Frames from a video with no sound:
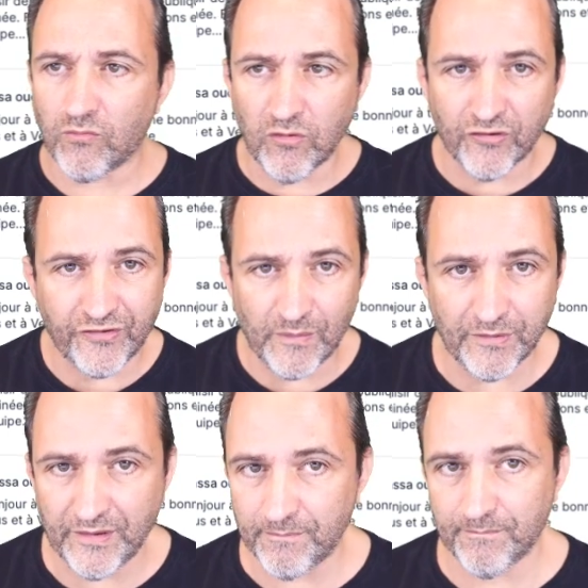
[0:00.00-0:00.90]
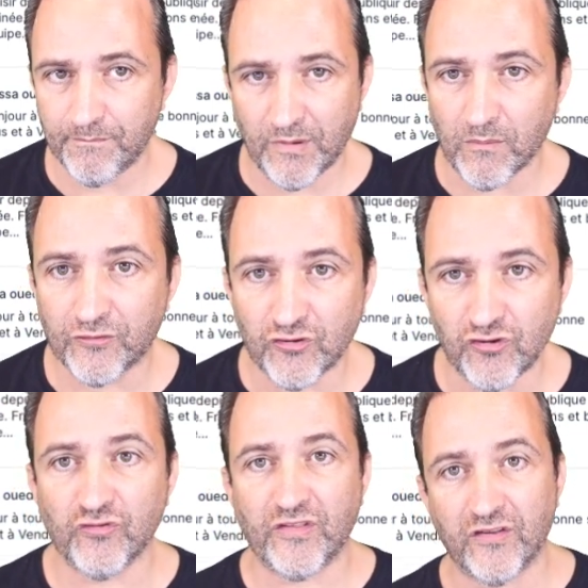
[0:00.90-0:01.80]
will simply be able to
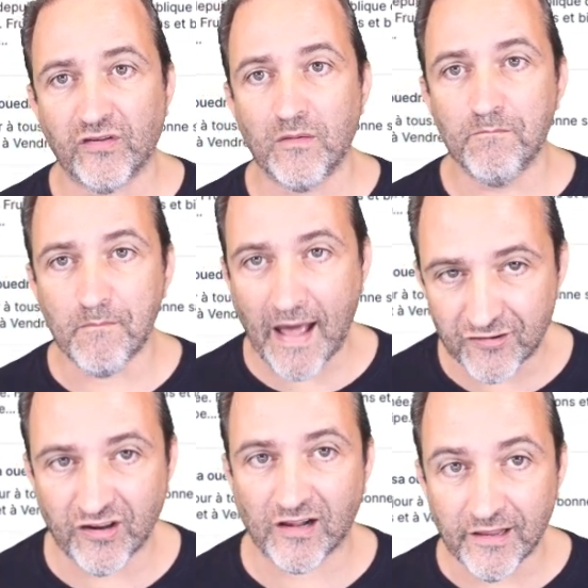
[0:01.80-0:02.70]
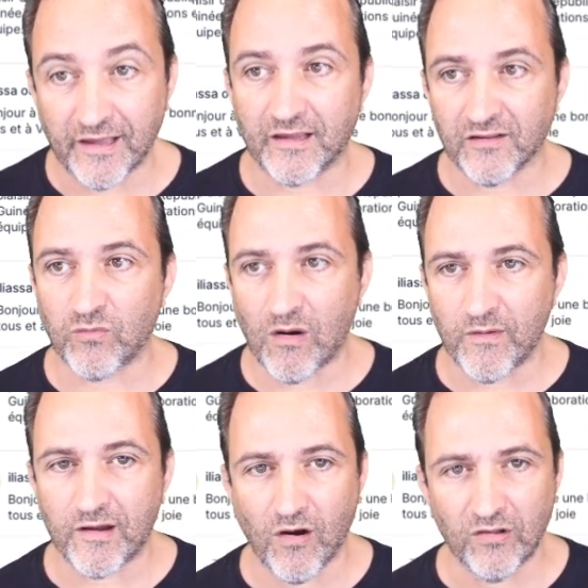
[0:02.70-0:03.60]
use this magic link is what
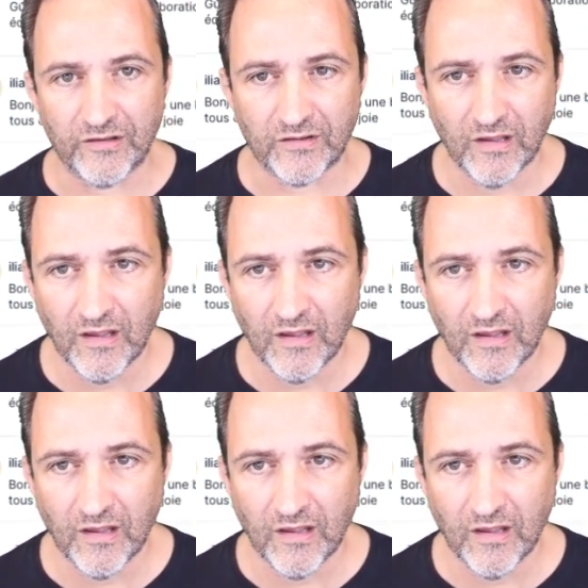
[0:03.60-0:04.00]
we call it.